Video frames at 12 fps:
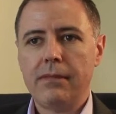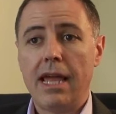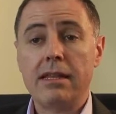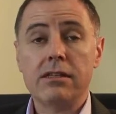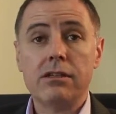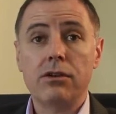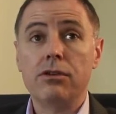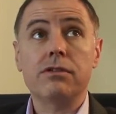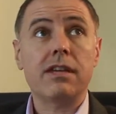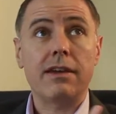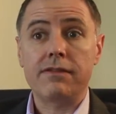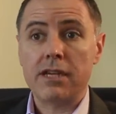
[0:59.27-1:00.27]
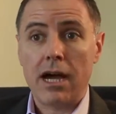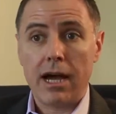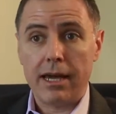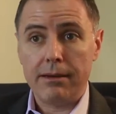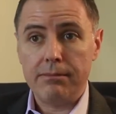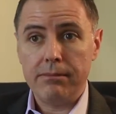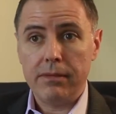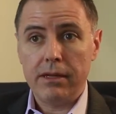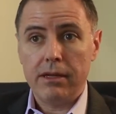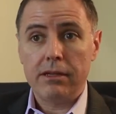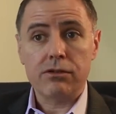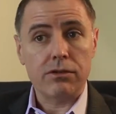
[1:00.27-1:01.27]
And so you save time,
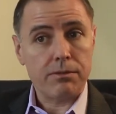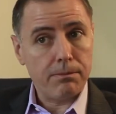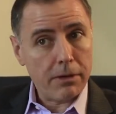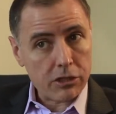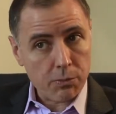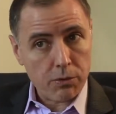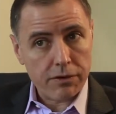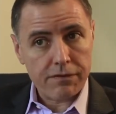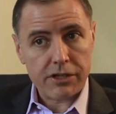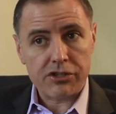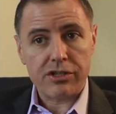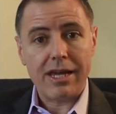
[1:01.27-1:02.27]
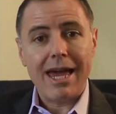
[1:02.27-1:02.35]
so it's much more efficient,